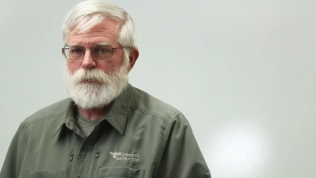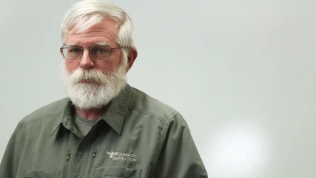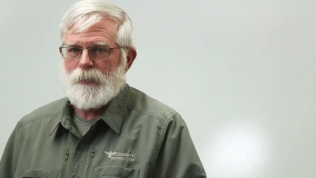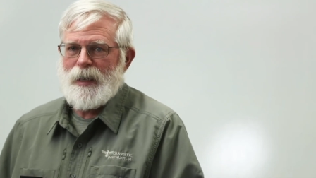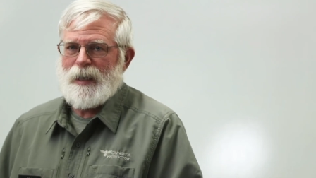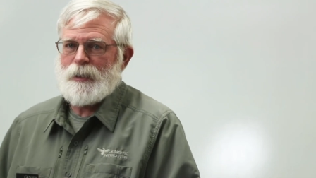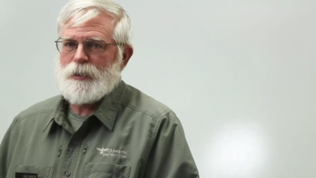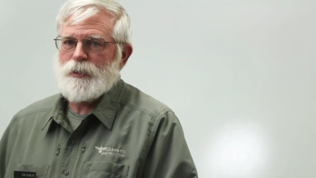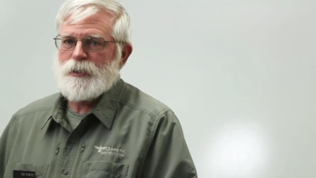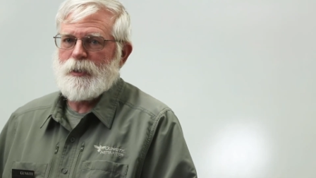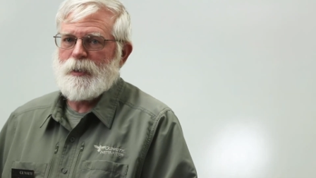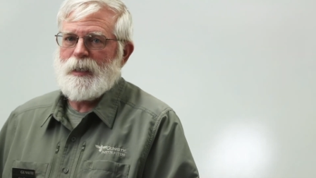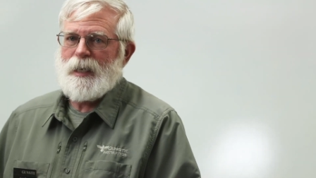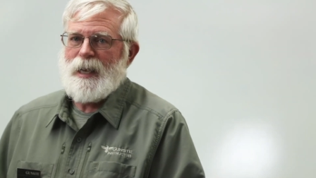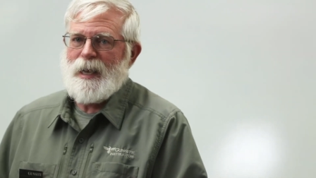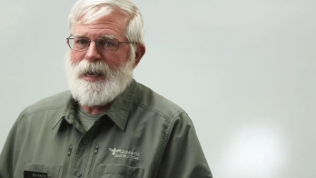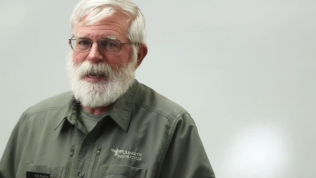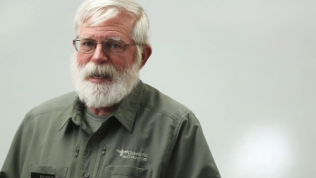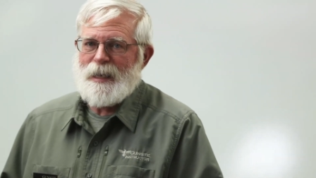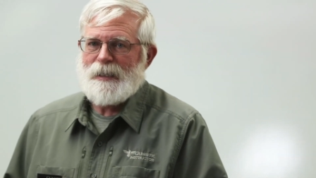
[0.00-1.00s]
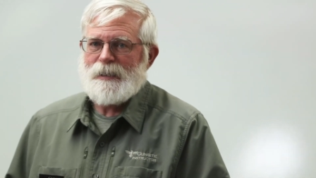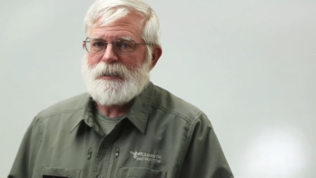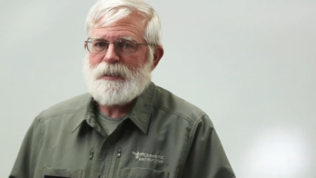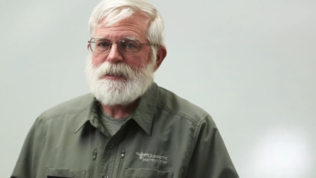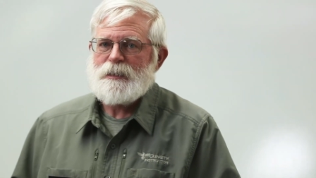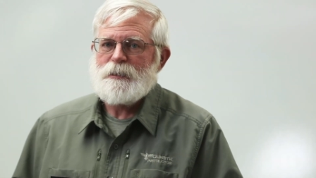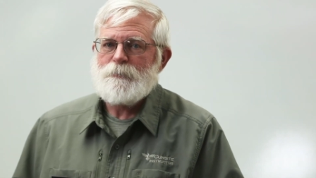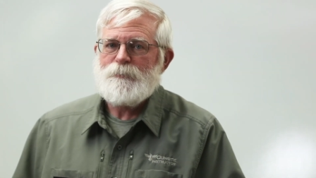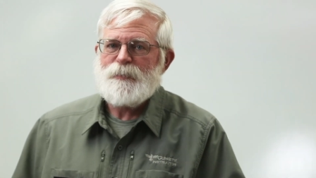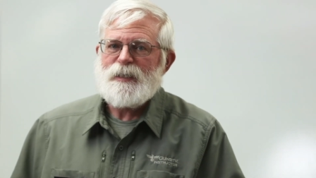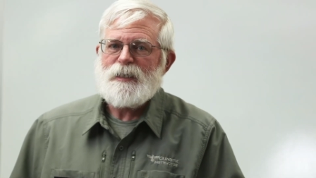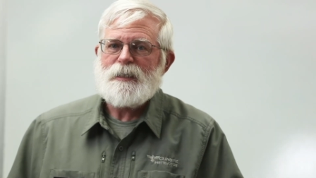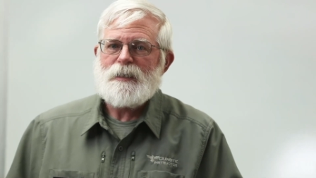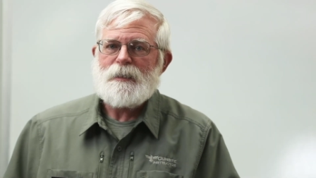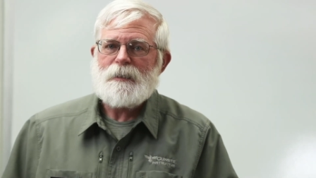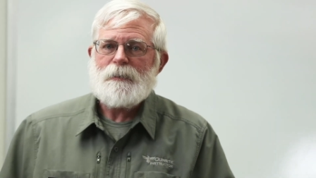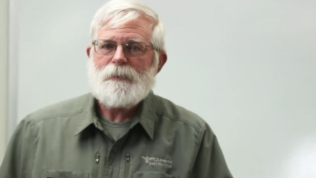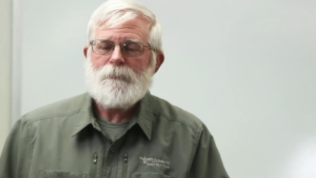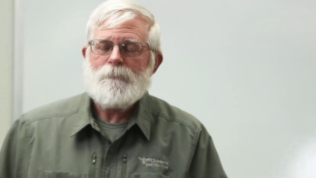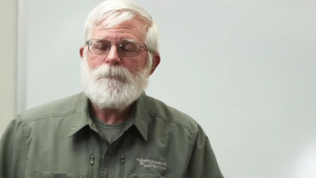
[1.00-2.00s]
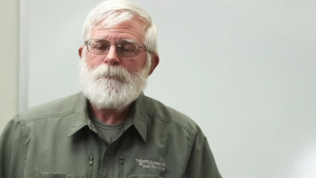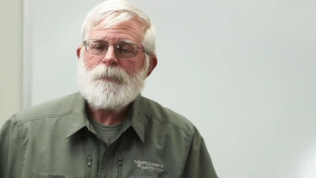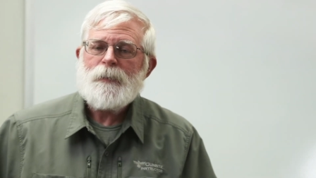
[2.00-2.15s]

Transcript: direction and speed.